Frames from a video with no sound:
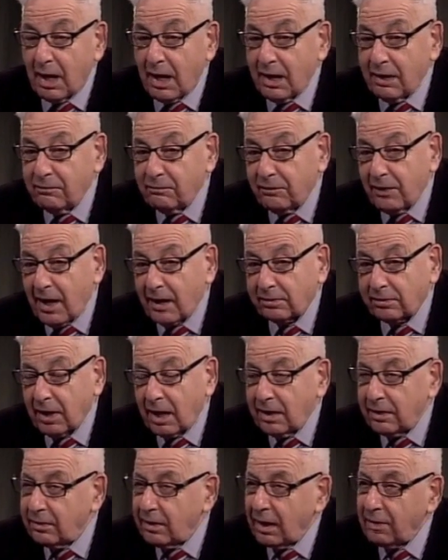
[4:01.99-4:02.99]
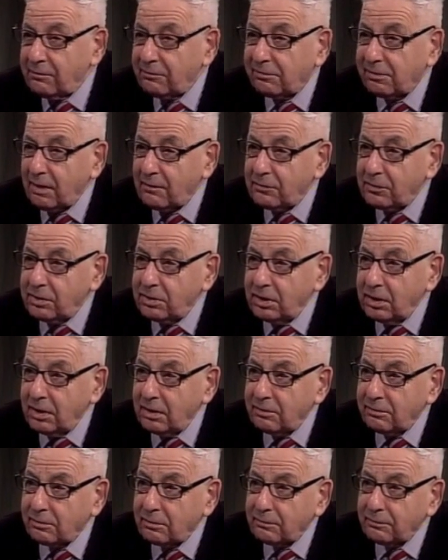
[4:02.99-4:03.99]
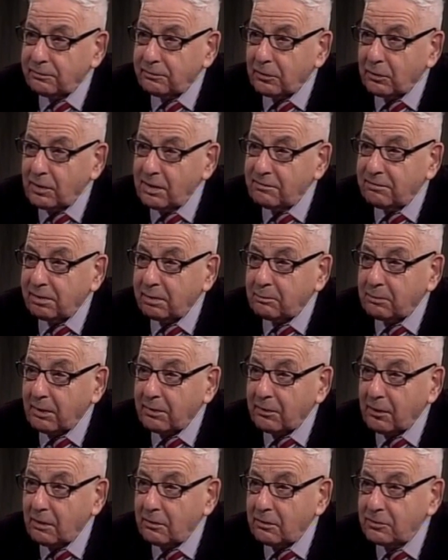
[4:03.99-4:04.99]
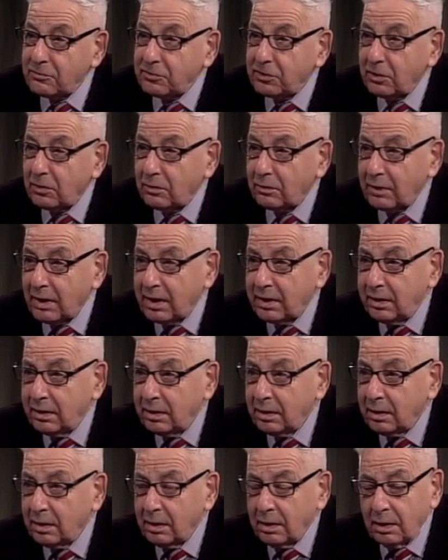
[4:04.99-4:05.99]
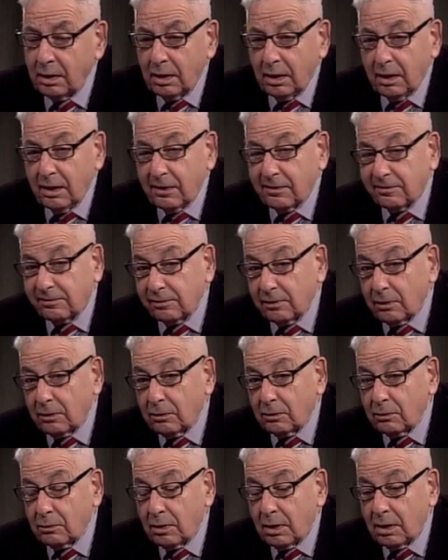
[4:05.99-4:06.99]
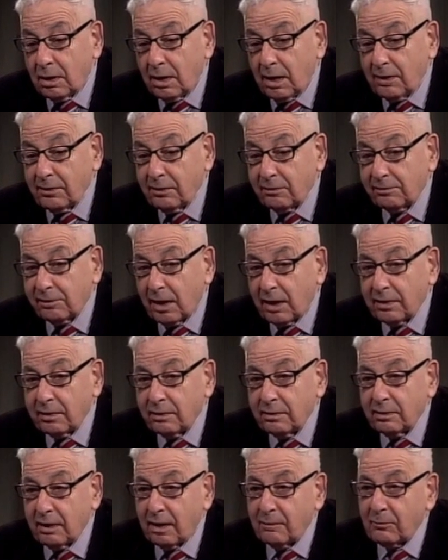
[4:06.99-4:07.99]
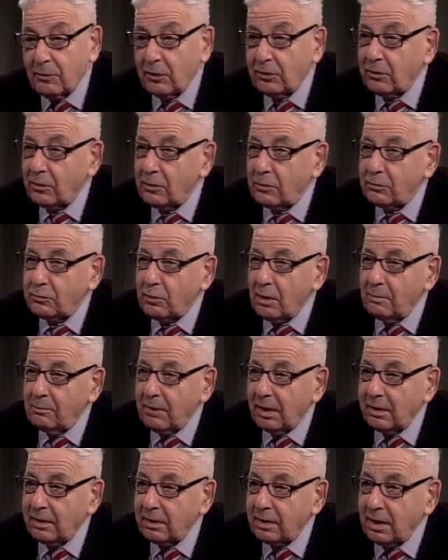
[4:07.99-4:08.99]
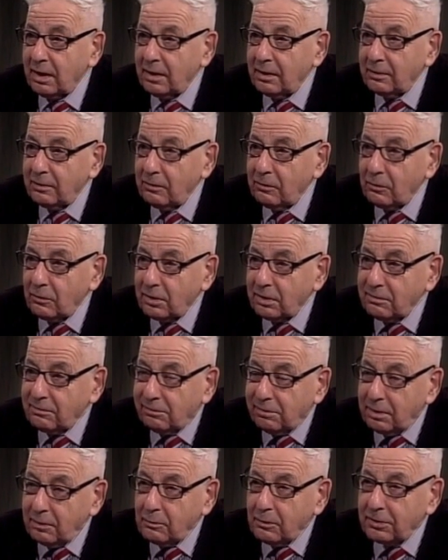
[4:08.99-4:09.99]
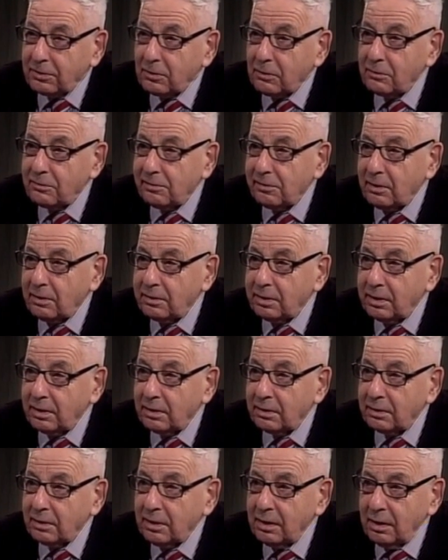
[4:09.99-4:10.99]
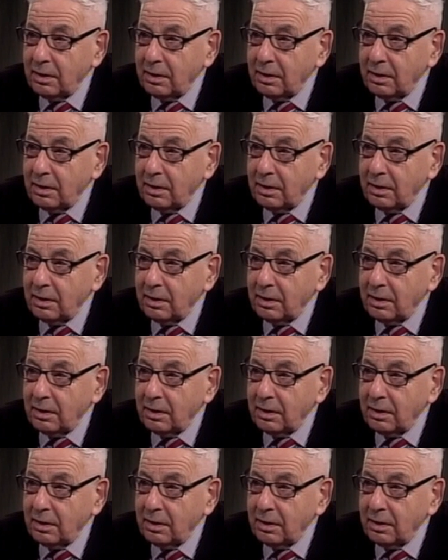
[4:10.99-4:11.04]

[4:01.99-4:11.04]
In fact, I had done seven years of forensic pathology already. So uh, I decided I'm going to go to America and look and see what goes on here.